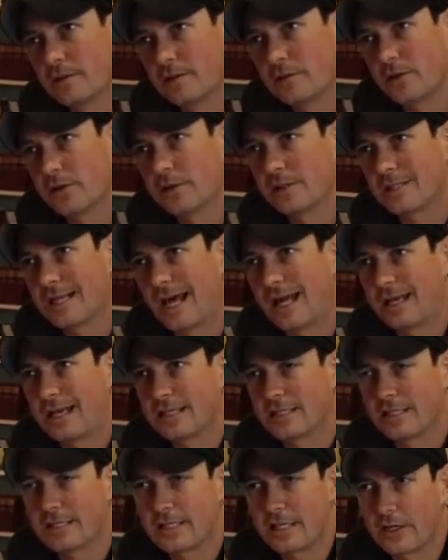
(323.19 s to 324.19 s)
So it's not
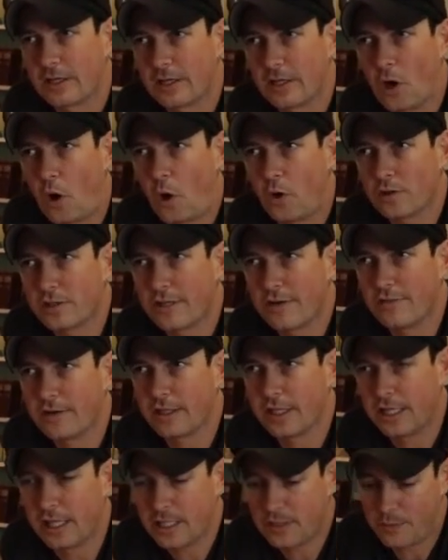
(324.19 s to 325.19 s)
necessarily all
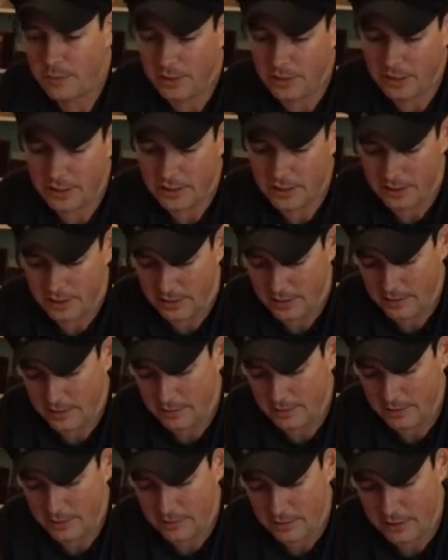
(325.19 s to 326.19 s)
seven days, but it's,
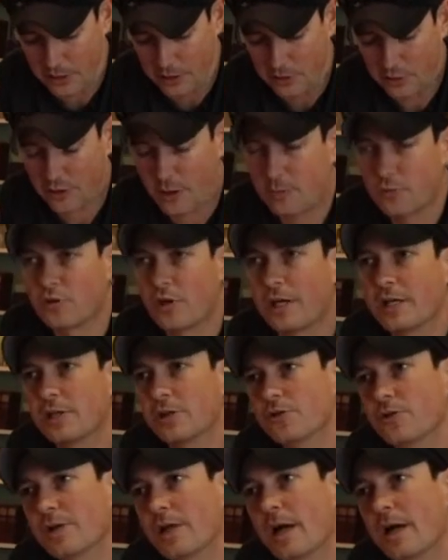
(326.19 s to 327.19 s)
you know, I'm trying to
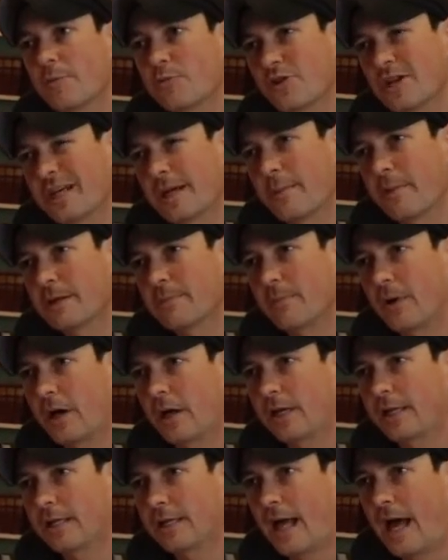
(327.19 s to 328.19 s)
do that. I'm trying to get my
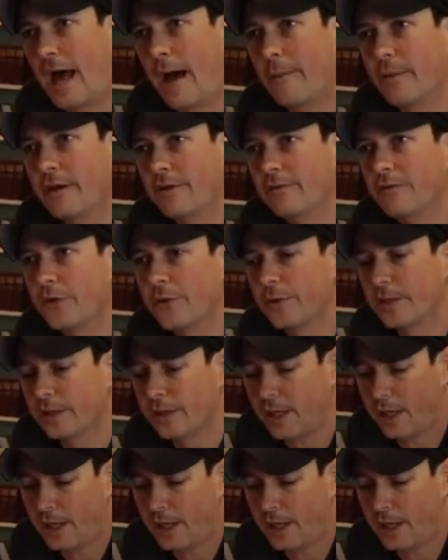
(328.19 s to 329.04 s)
body in the habit of doing